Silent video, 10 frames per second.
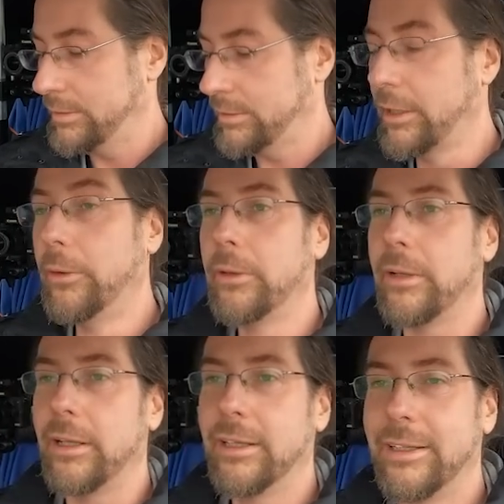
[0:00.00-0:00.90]

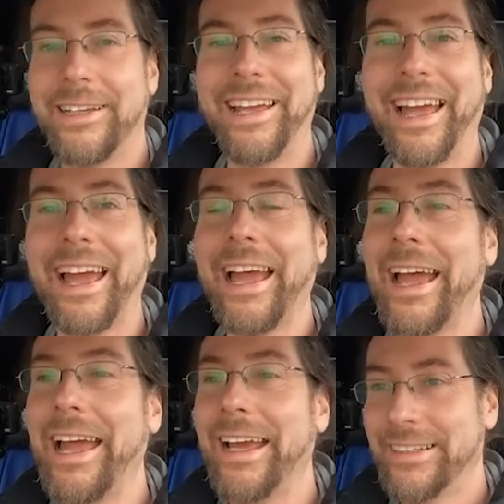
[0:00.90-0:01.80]
Cool.
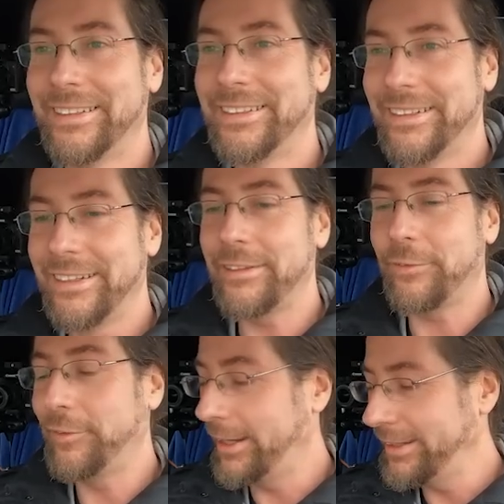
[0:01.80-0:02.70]
That's
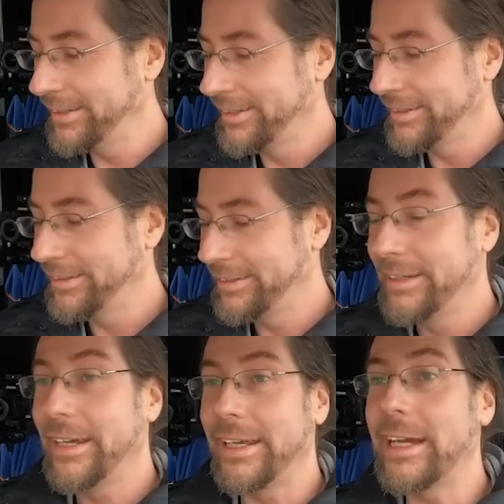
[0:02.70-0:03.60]
fun.
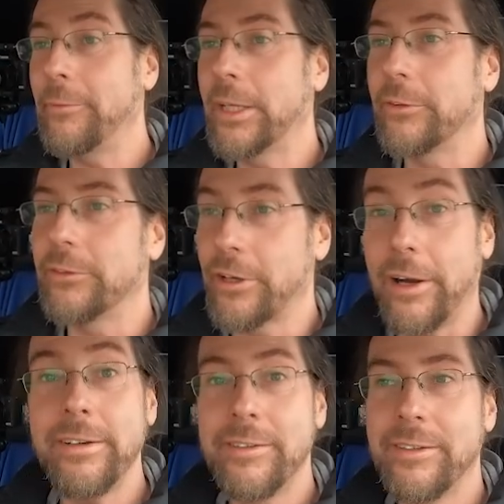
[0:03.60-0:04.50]
And now we go
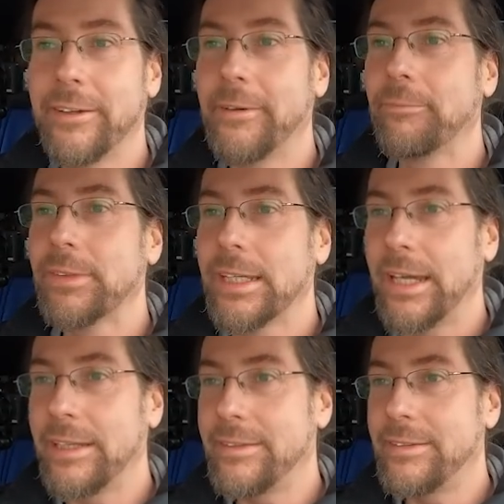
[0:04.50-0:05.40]
charge
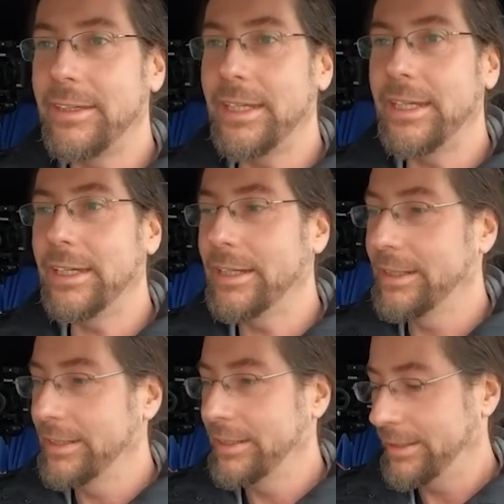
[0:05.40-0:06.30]
and see
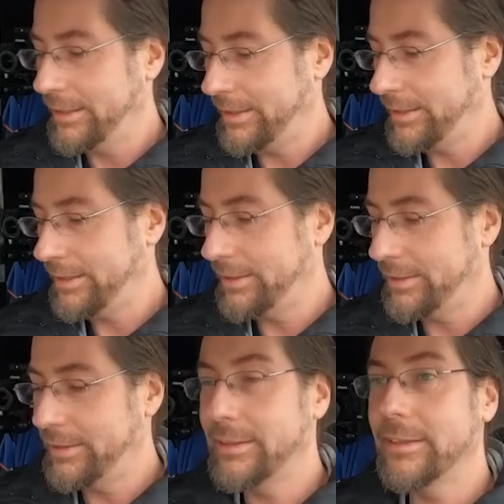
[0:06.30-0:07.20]

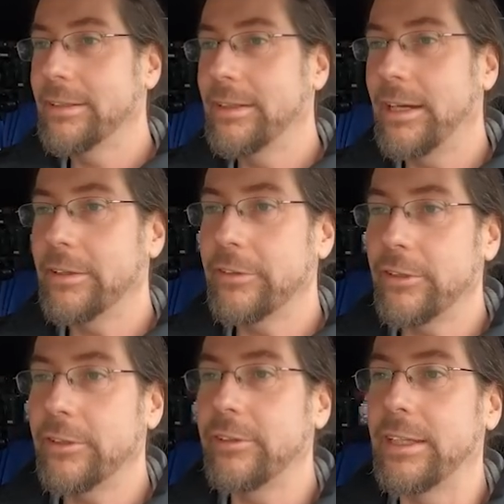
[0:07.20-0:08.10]
how the
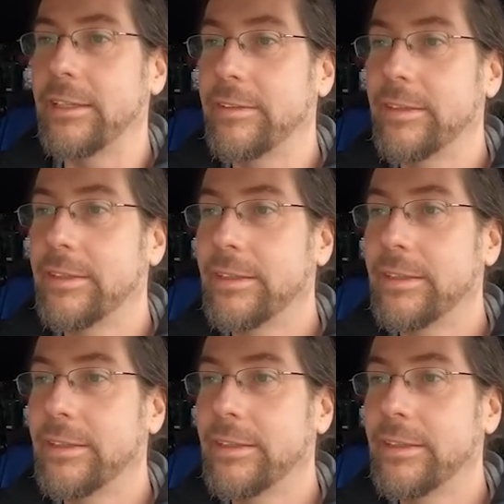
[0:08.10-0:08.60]
charging is.